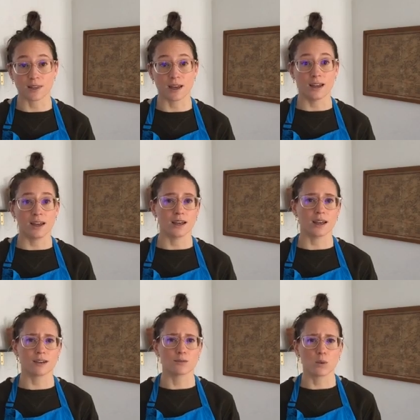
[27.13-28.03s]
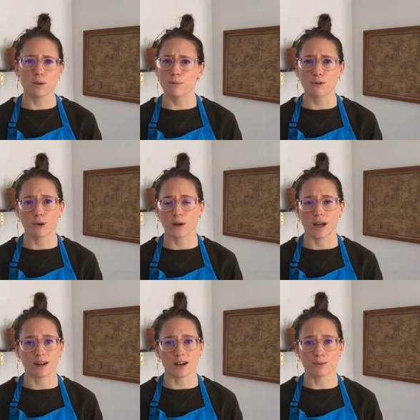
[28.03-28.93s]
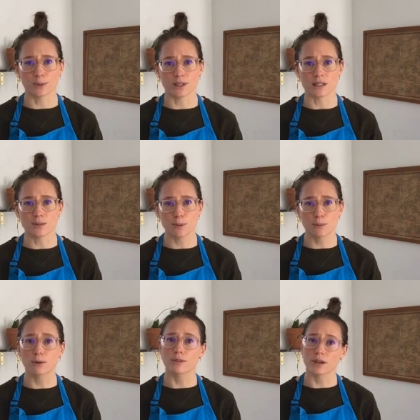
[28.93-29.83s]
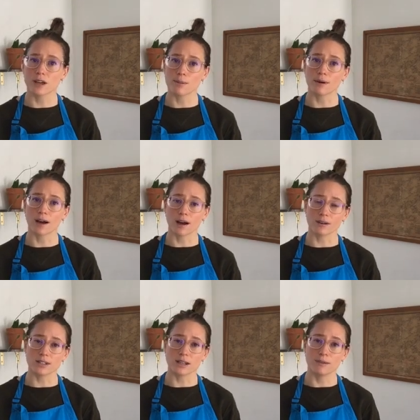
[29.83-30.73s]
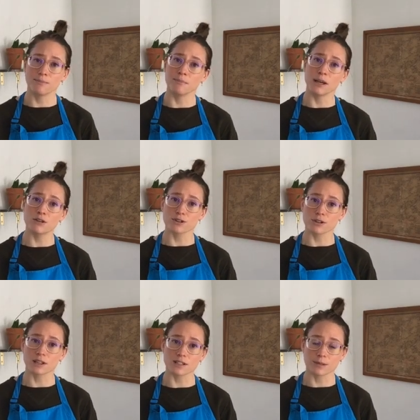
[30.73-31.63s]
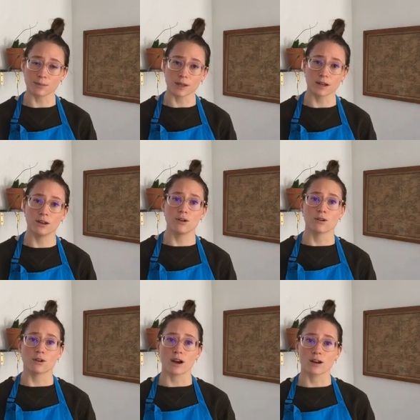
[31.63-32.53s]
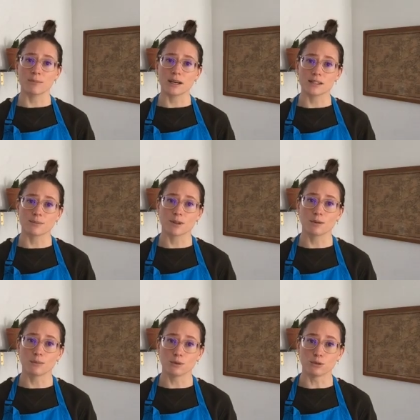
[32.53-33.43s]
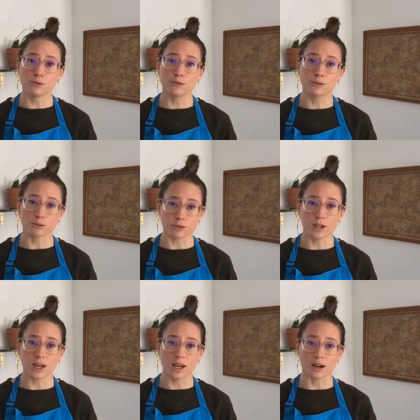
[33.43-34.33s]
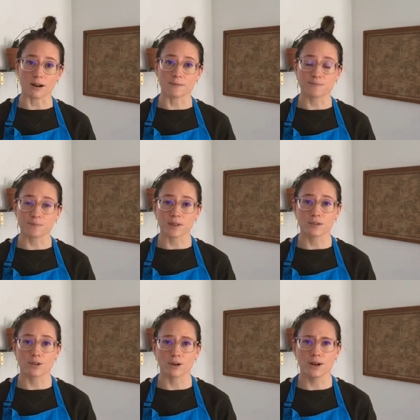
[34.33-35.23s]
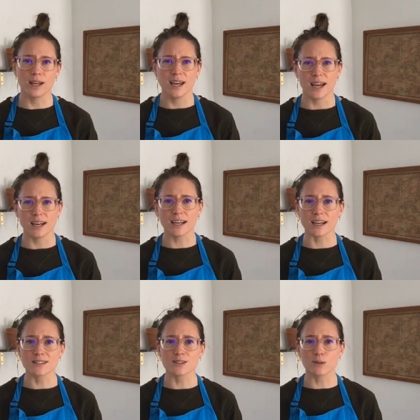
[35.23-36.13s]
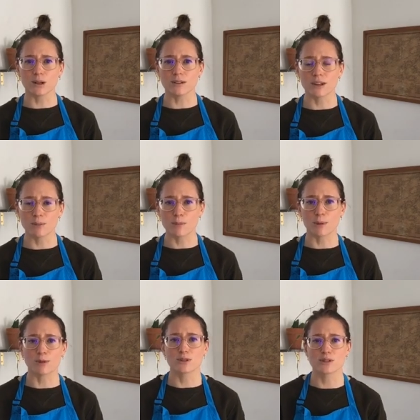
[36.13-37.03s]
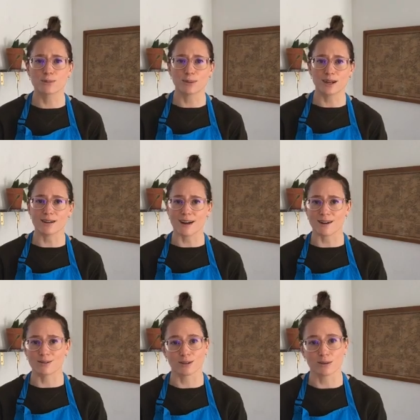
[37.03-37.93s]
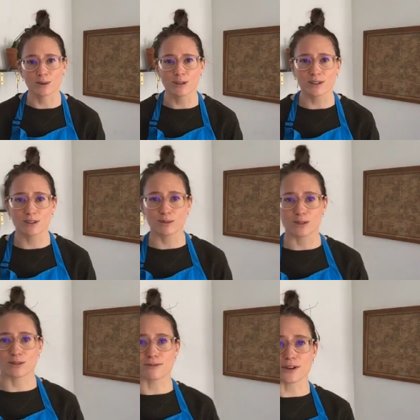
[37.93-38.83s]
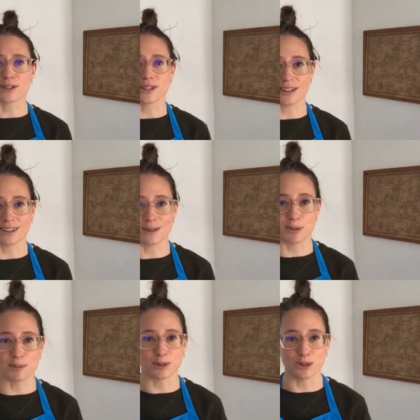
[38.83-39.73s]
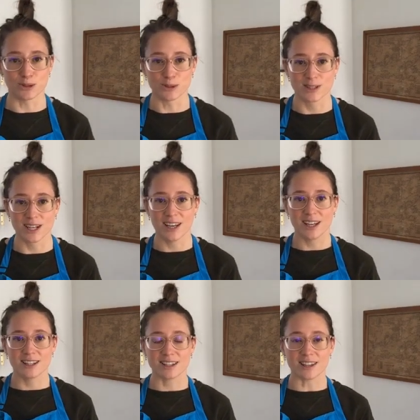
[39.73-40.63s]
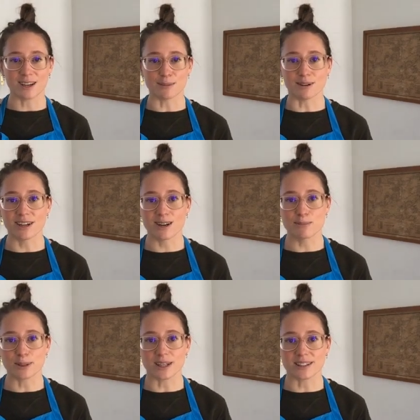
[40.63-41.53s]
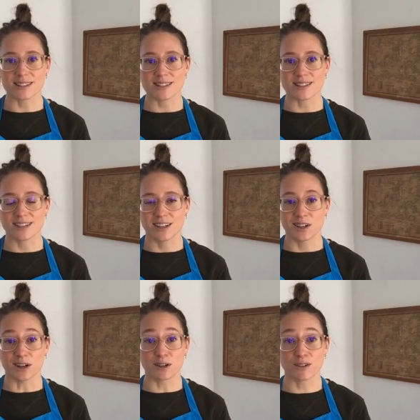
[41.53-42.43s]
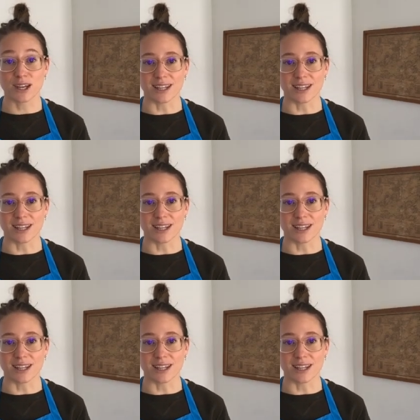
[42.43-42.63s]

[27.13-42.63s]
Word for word: And way before we had airplanes, people were thinking about how to make sure that something or how to make something move through the air. So, any guesses? What do you think people used to play around with? What do you think was the first thing that people used to think about airplanes? I'll give you a hint.